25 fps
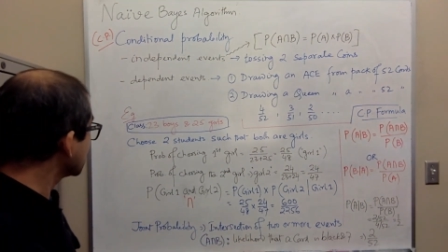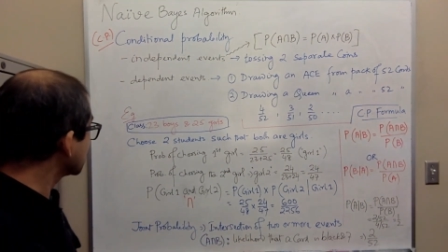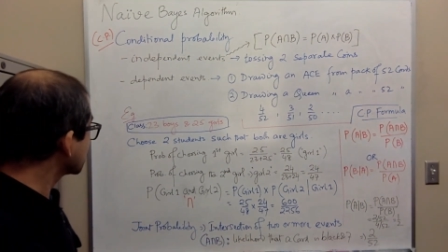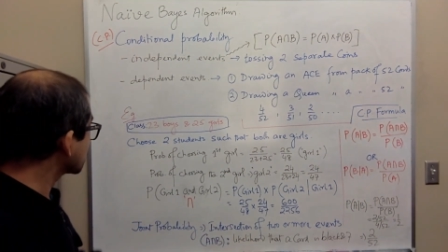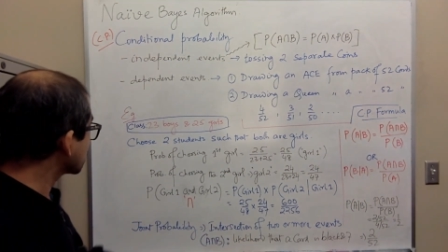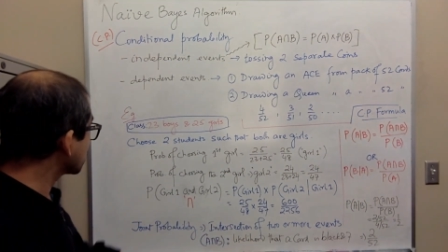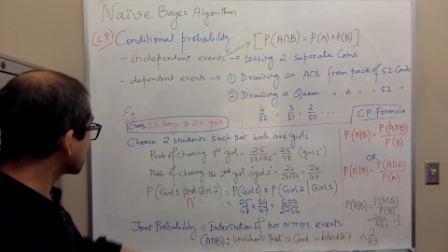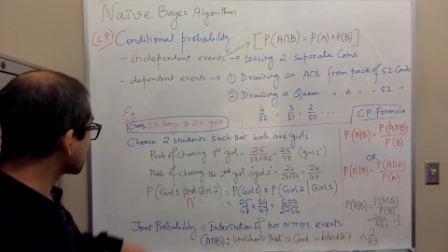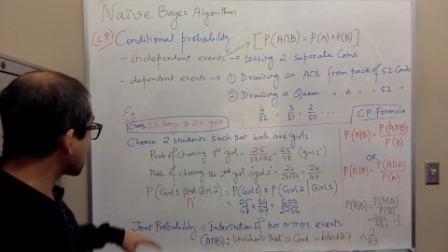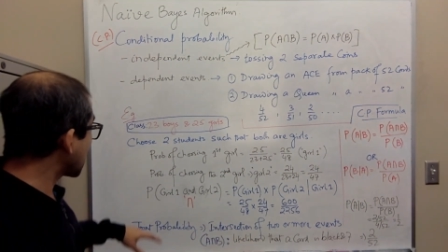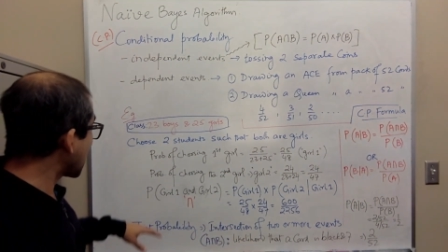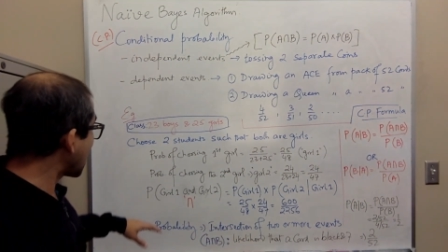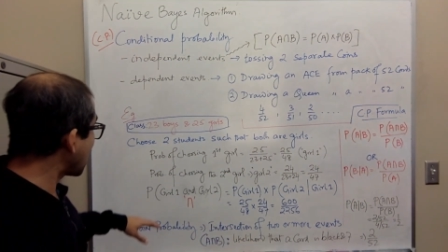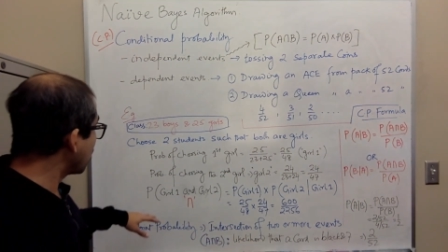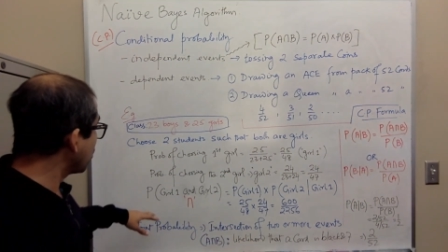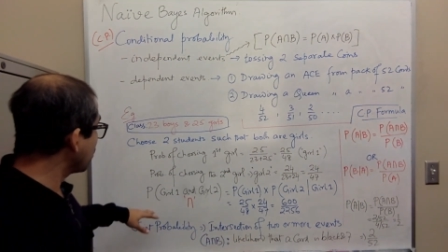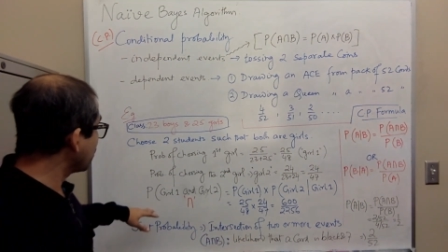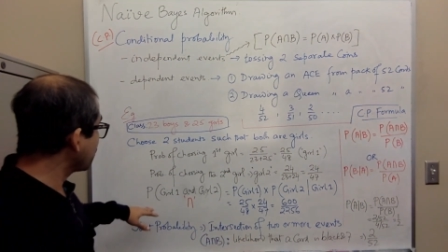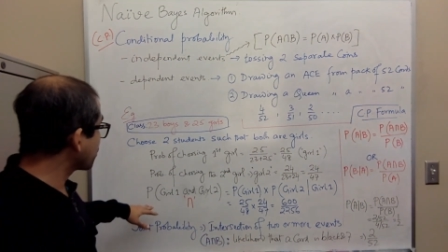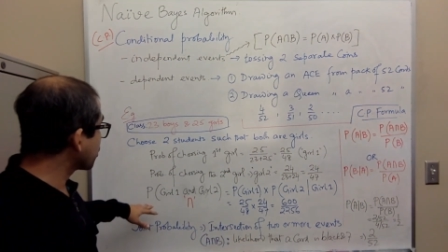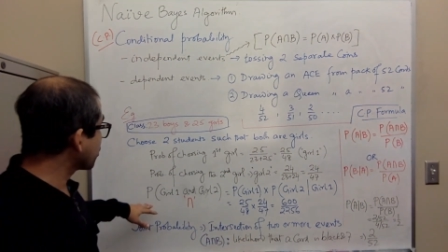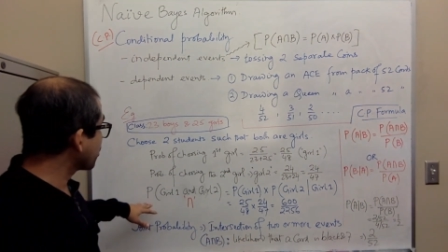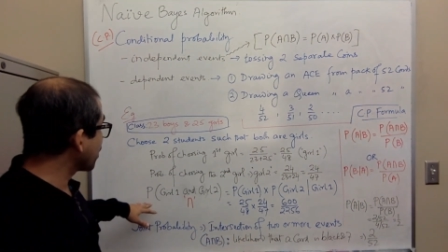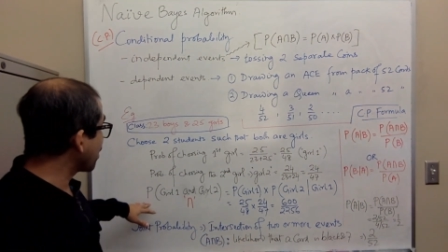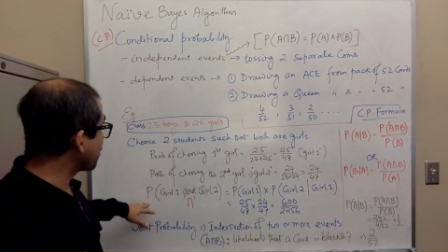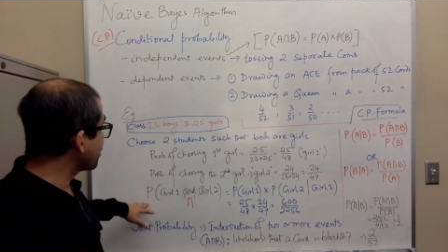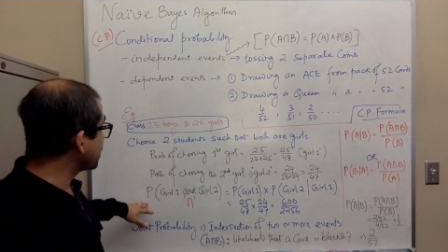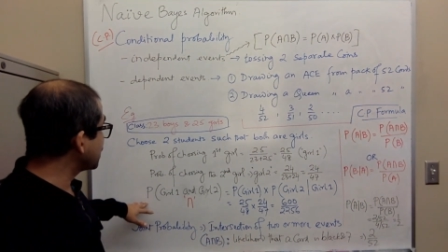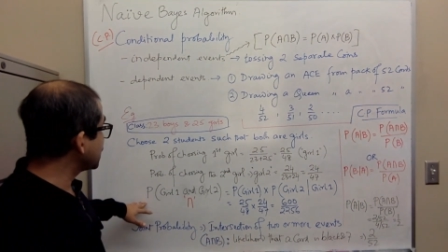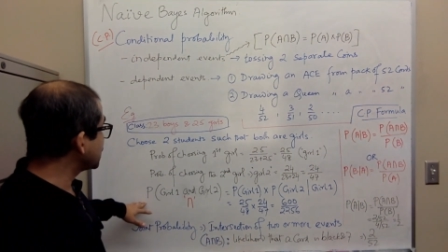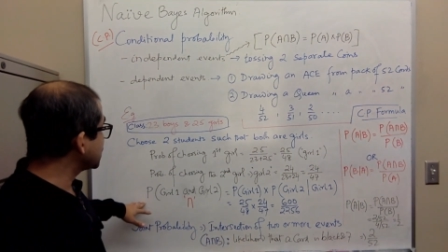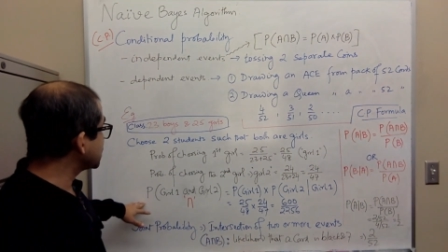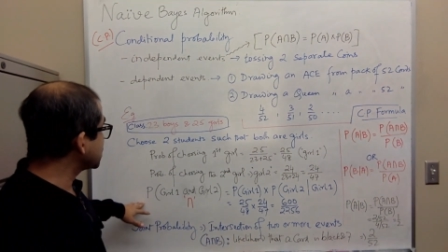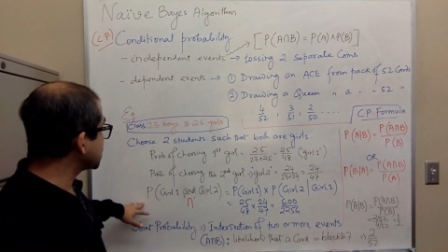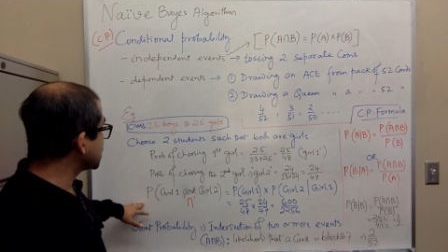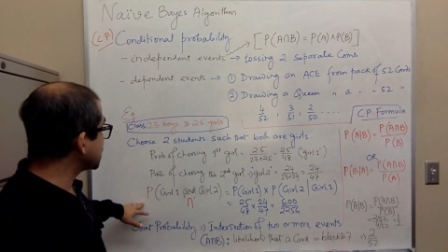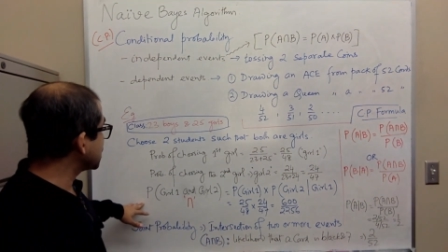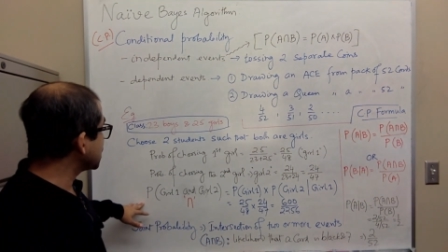So now
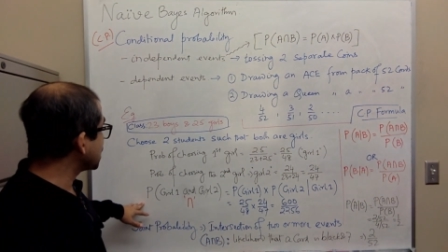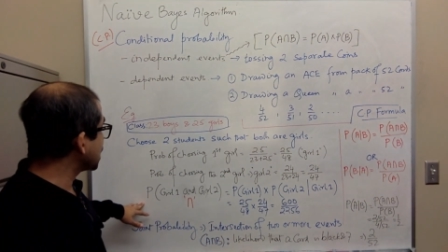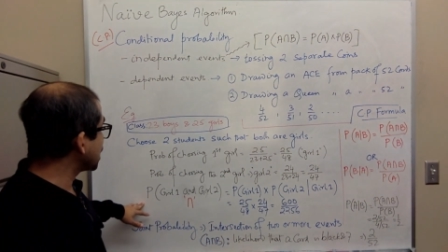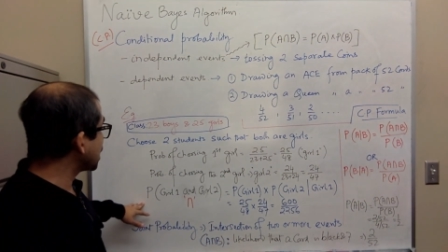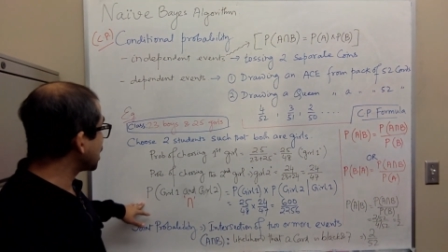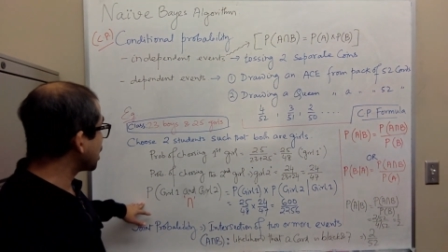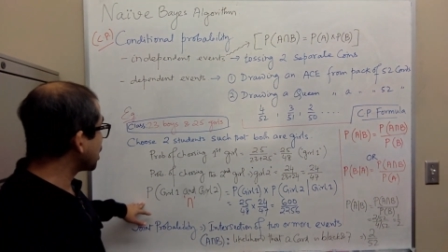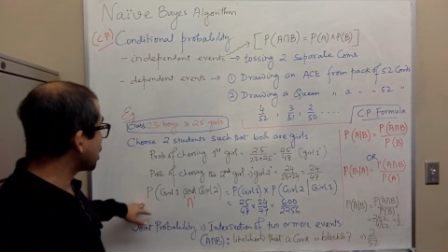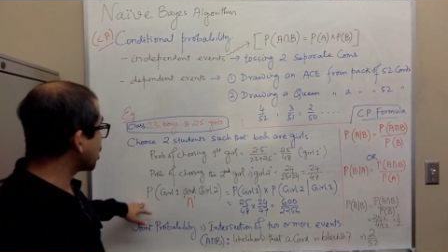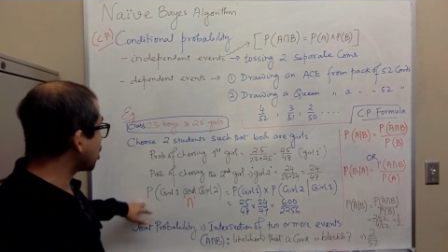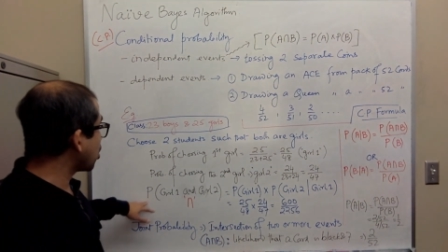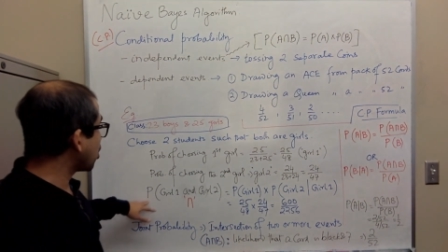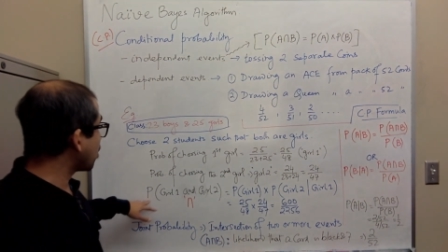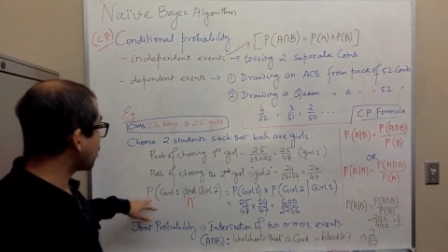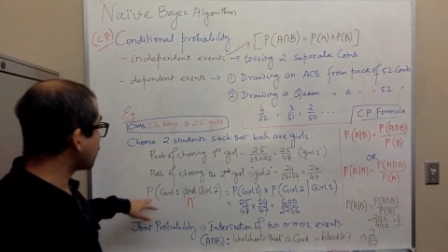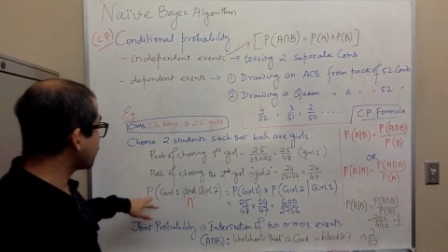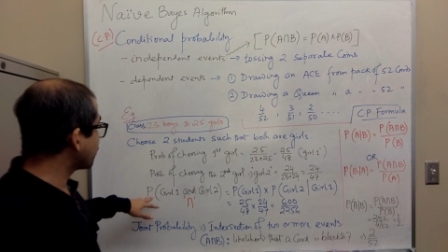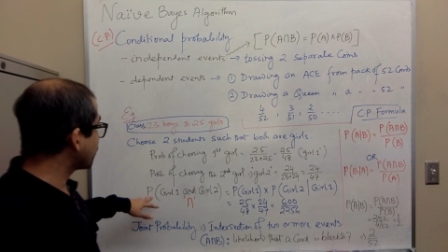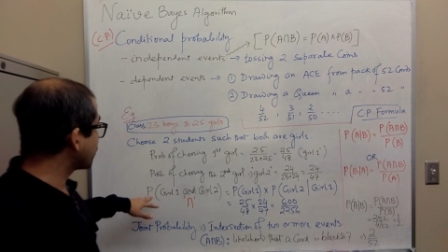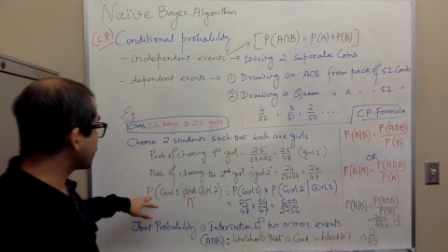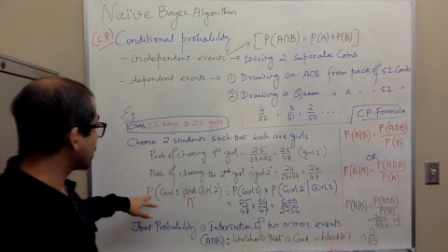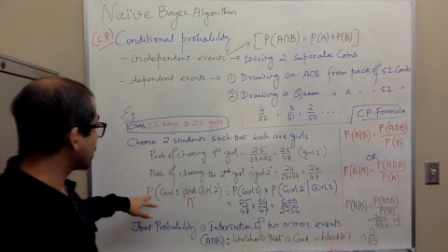probability of